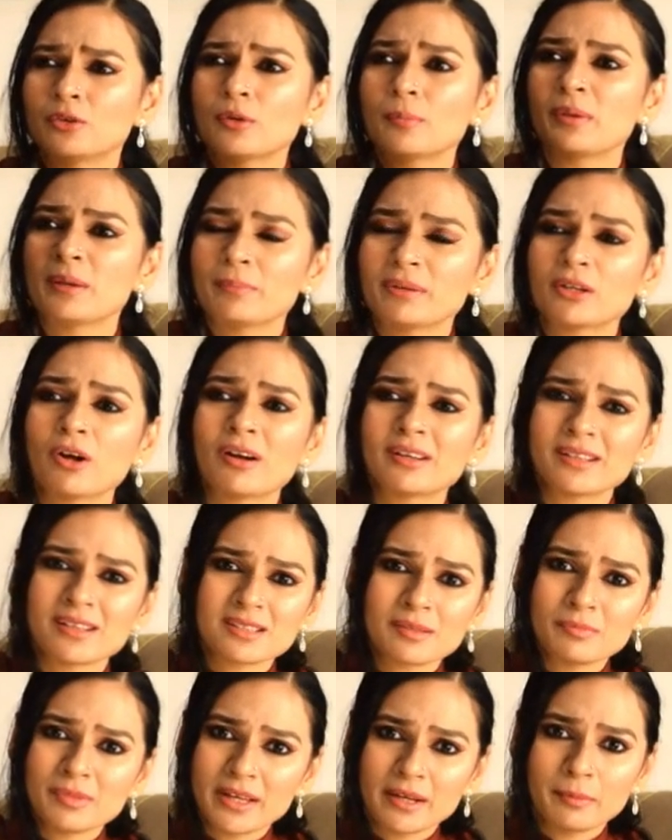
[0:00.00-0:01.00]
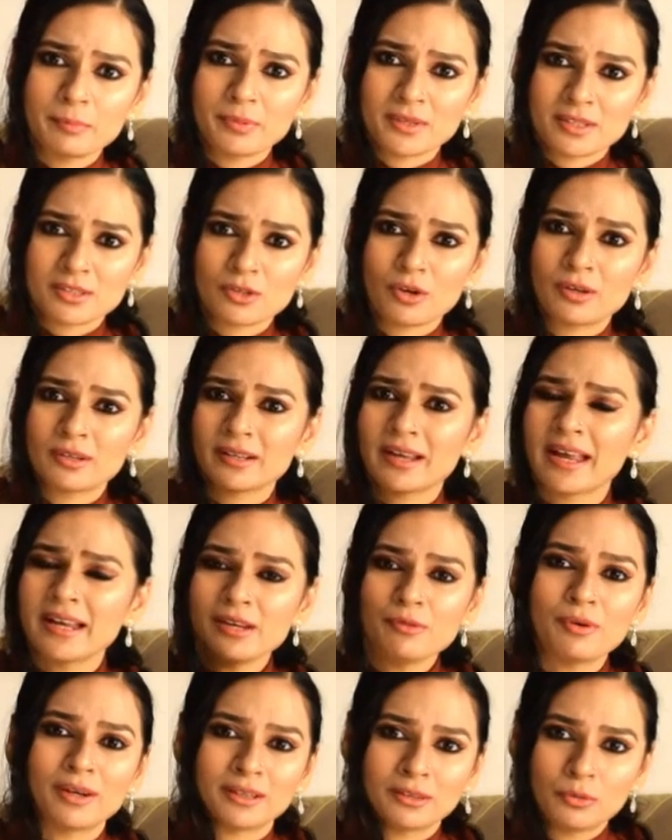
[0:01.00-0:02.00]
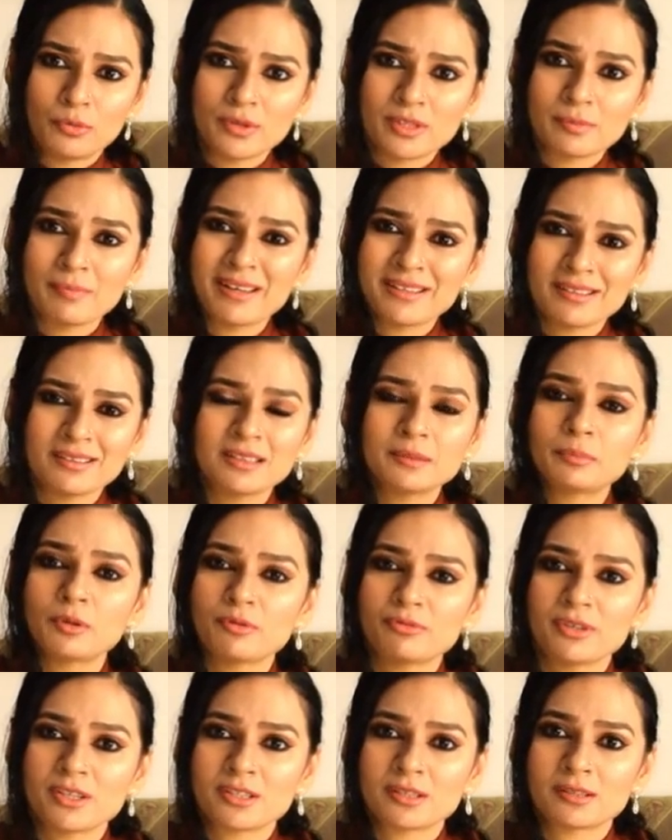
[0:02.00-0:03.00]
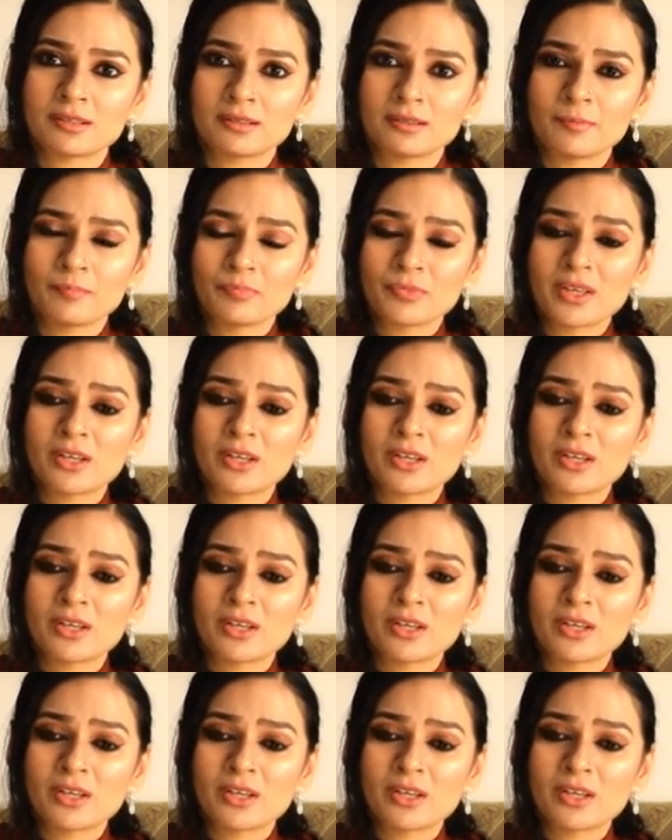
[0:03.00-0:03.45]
people contact some therapist or anyone who is mental health professional.